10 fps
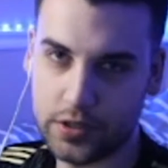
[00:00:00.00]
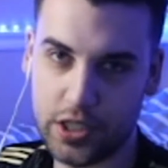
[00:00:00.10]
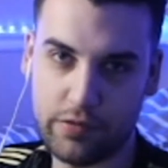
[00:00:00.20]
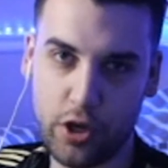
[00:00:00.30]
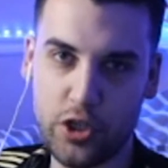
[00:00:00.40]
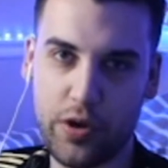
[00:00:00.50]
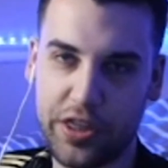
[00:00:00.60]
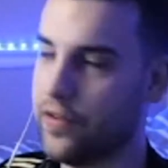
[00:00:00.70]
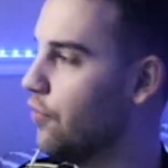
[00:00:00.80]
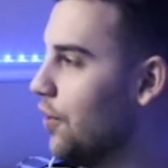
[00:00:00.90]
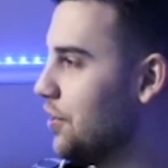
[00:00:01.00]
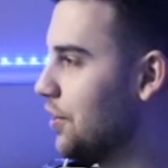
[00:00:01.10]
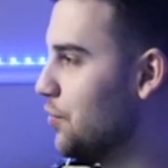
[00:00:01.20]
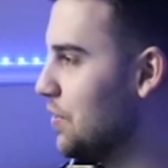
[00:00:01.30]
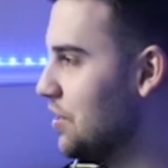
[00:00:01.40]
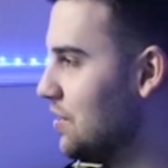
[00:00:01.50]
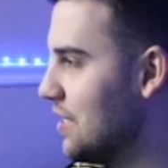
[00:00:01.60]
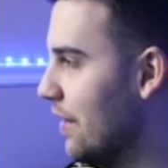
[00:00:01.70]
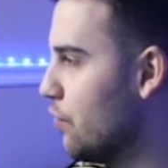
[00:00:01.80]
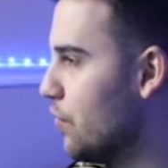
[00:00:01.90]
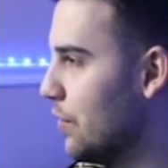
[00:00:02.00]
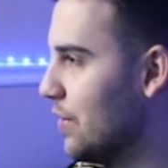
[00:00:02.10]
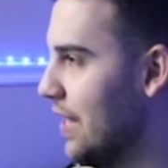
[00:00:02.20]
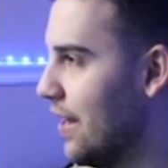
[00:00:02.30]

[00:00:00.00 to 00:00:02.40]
Doesn't really do anything for us because we just sell everyone that we get